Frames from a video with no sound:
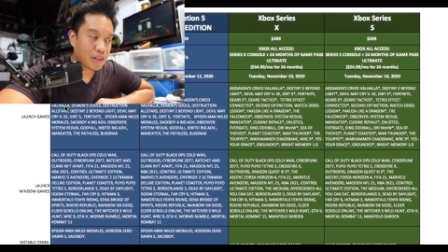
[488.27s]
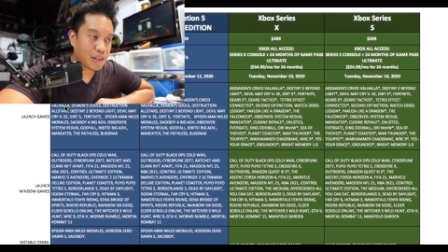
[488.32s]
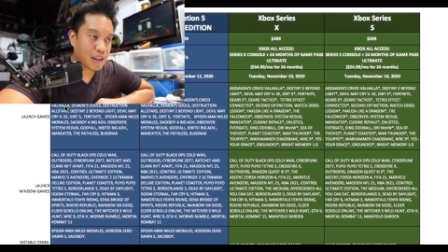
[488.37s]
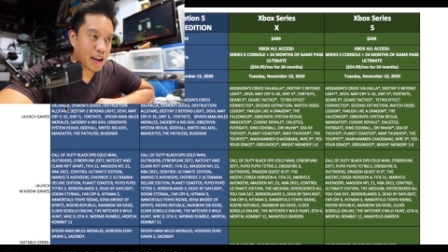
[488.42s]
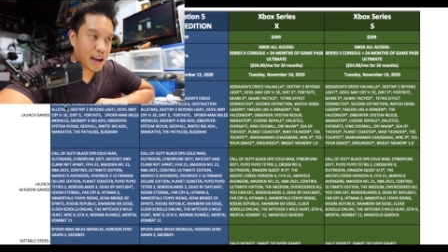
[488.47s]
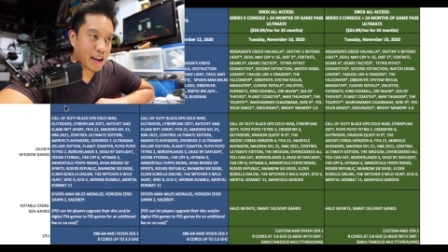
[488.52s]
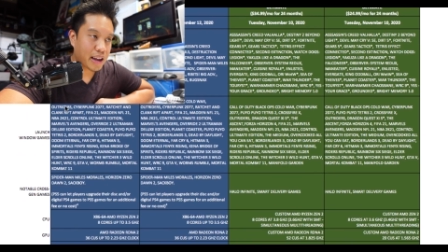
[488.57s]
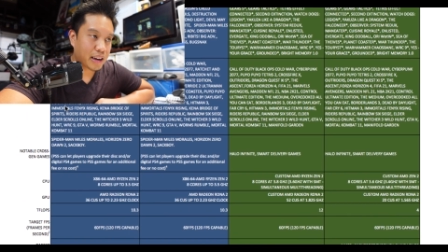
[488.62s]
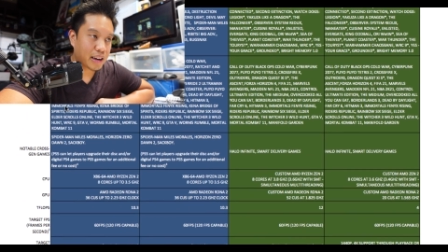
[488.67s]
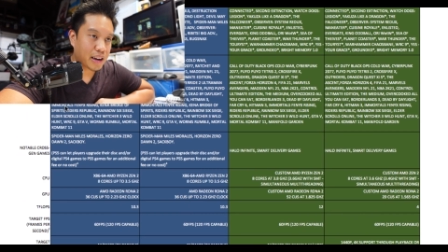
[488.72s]

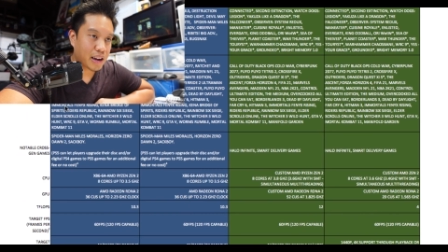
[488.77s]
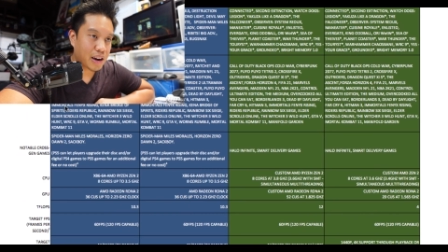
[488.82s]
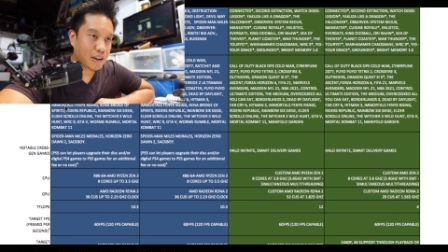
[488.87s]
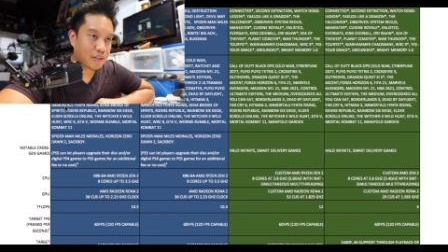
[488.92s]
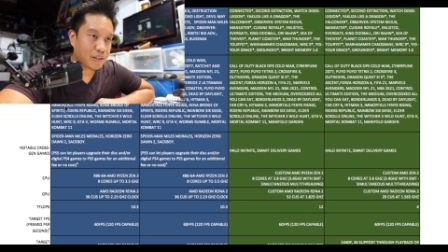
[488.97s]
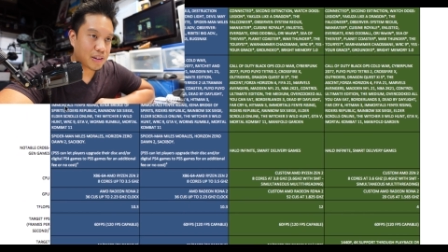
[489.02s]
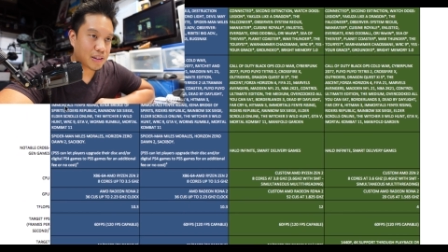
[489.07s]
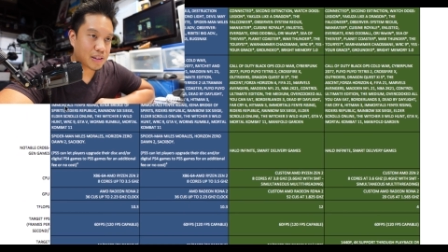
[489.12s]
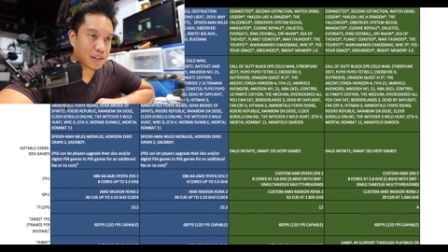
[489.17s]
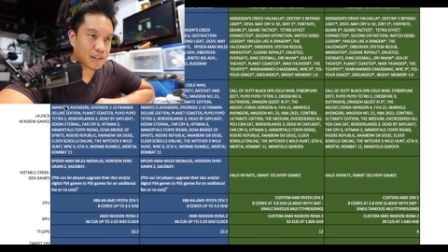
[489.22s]
that
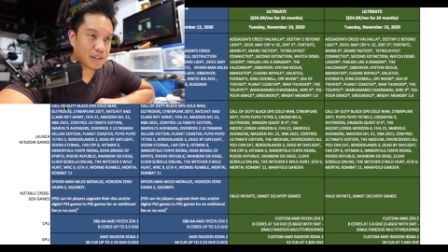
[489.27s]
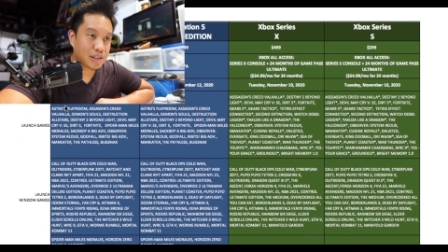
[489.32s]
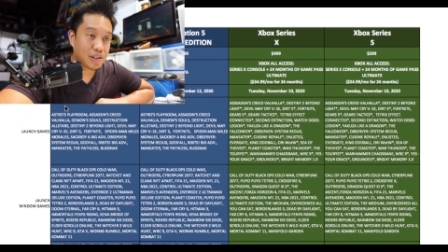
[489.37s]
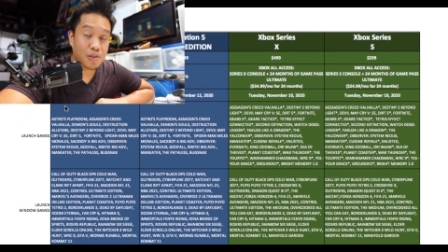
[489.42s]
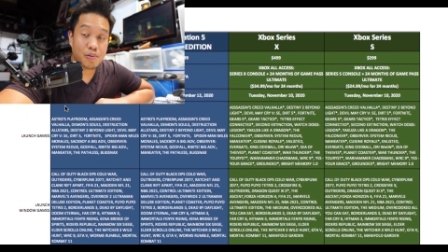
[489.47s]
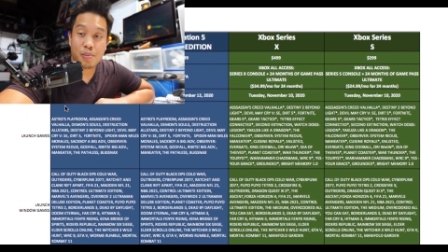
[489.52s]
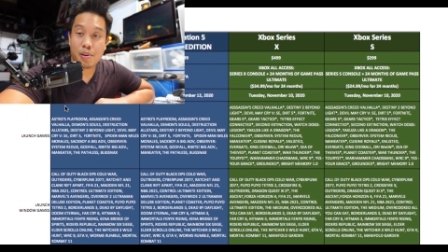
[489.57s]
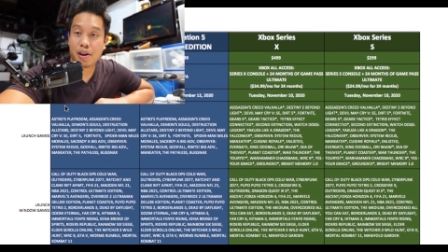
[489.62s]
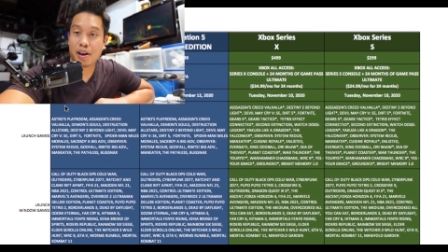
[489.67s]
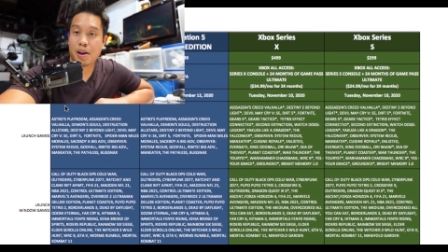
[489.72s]

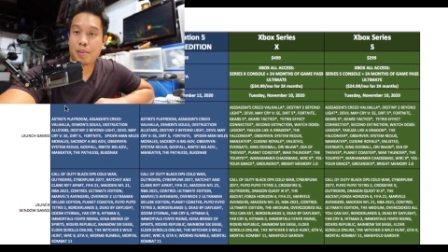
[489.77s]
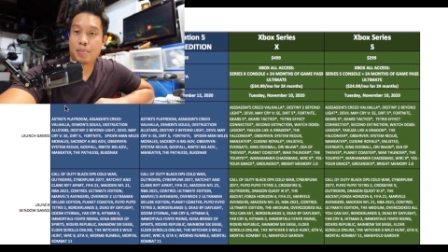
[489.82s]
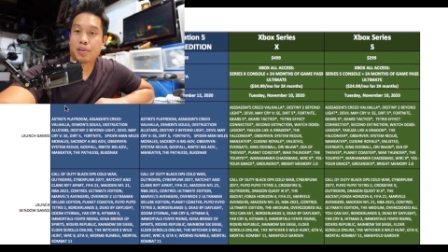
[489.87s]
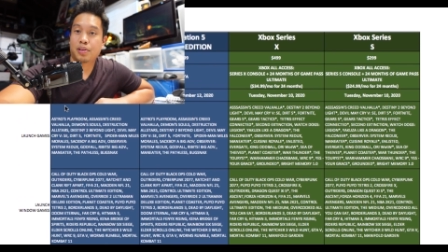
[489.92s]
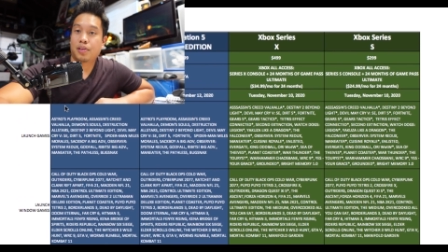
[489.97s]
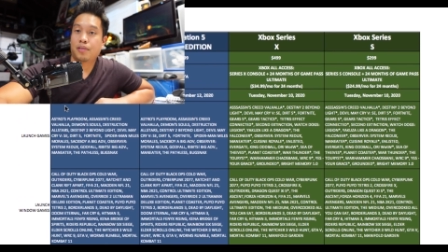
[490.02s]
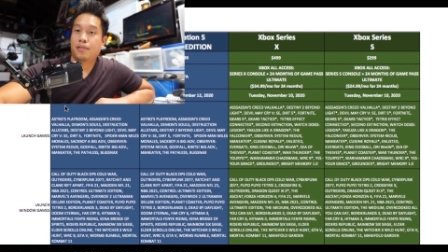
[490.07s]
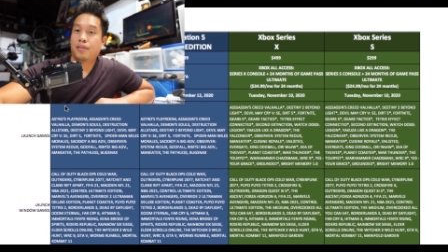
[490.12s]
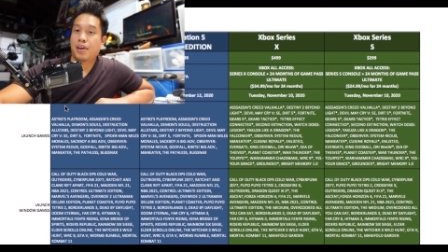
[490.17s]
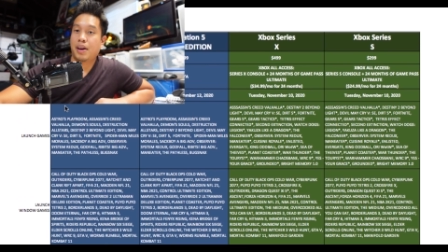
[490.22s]
you've been
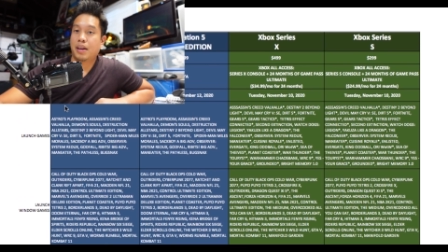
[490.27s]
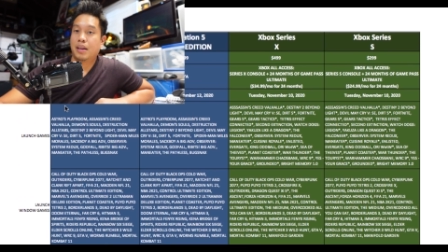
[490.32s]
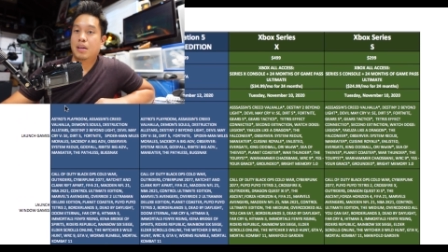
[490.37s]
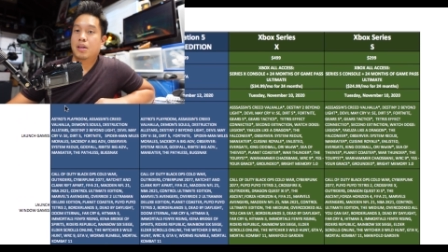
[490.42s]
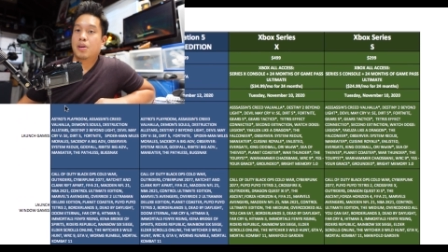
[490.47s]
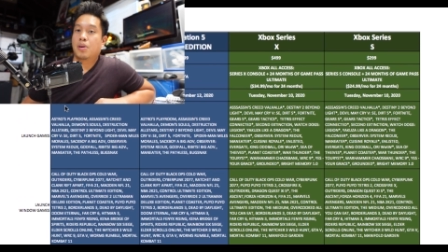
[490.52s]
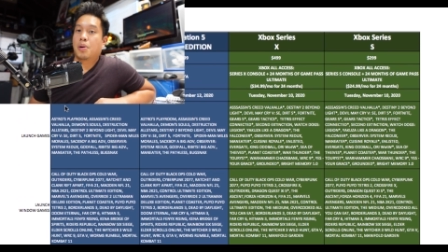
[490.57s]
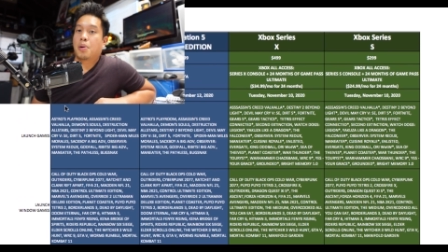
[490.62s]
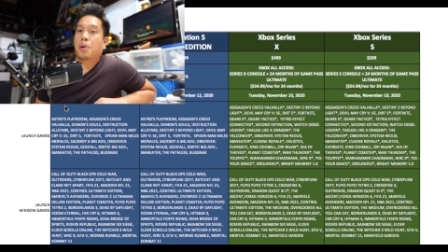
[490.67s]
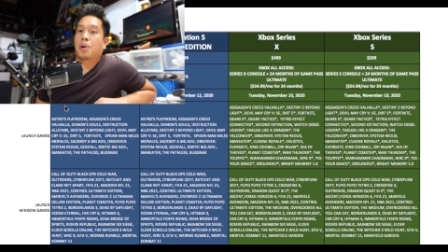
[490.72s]
able to
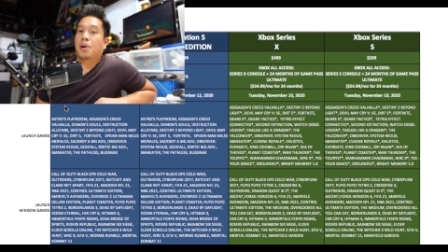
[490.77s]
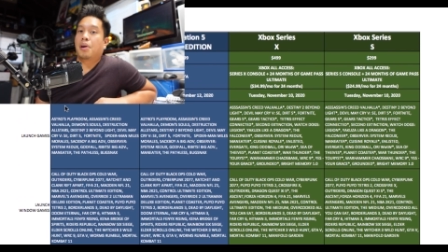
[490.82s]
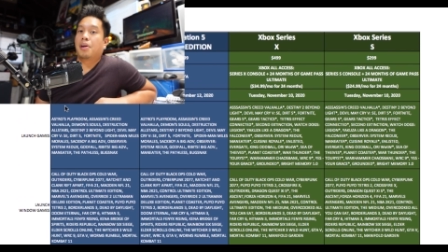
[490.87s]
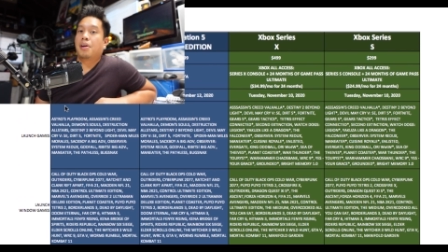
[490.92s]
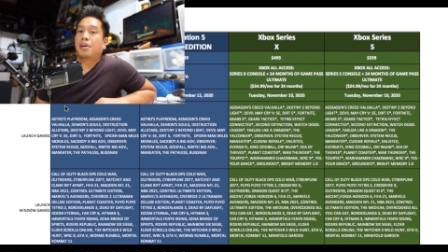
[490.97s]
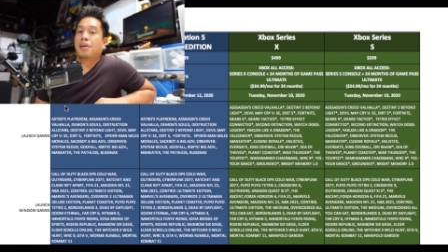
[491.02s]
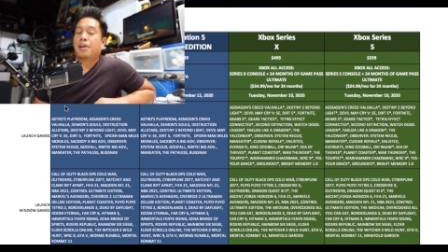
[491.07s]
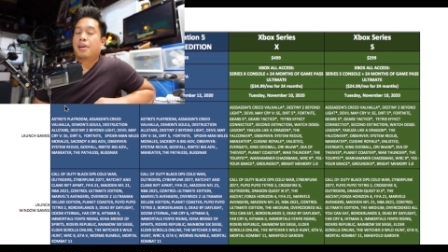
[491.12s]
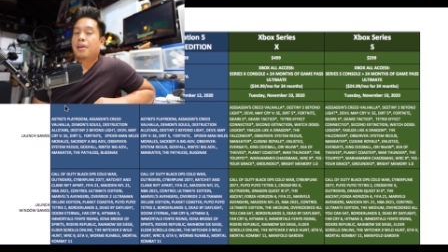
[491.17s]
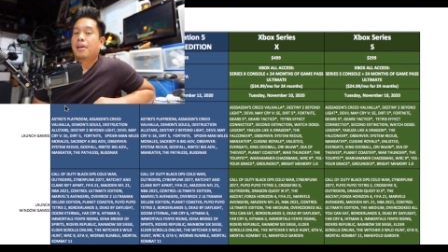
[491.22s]
find your